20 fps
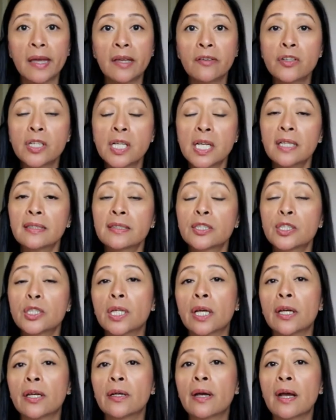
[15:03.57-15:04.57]
If you'd like to
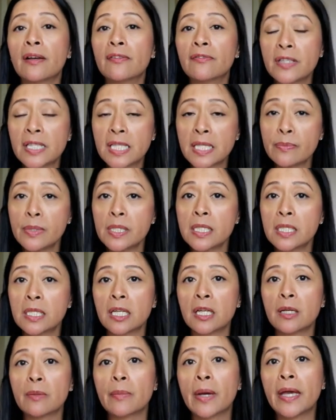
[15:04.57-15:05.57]
know how vitamin
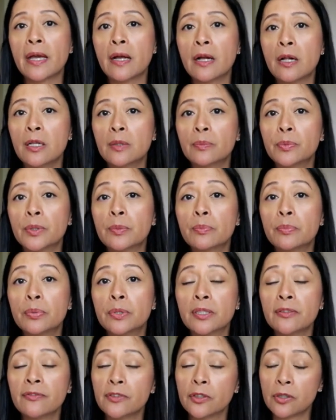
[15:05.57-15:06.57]
D may help
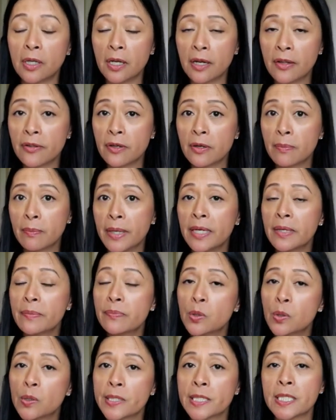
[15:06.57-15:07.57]
improve your other
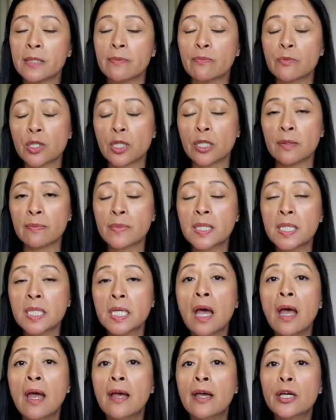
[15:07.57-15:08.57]
menopause symptoms,
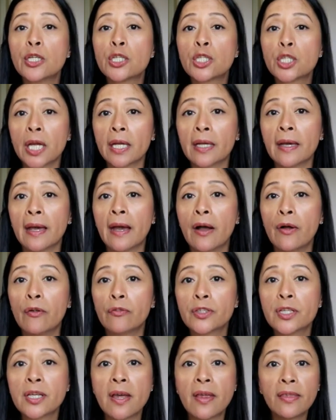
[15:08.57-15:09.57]
check
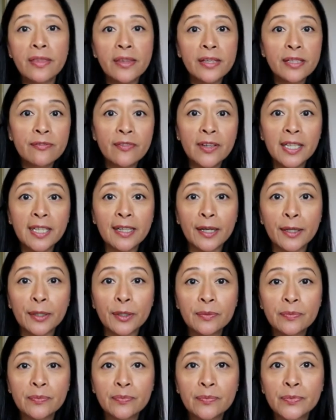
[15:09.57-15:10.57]
out this video,
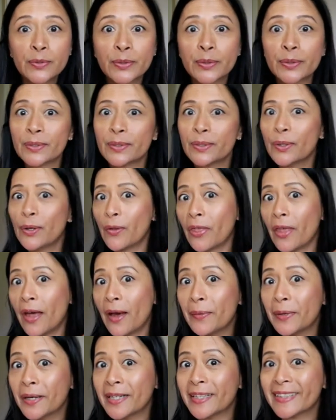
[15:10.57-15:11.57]
or
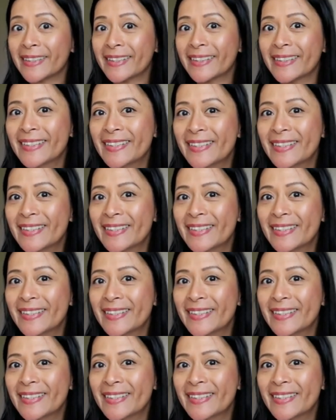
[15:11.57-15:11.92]
that one.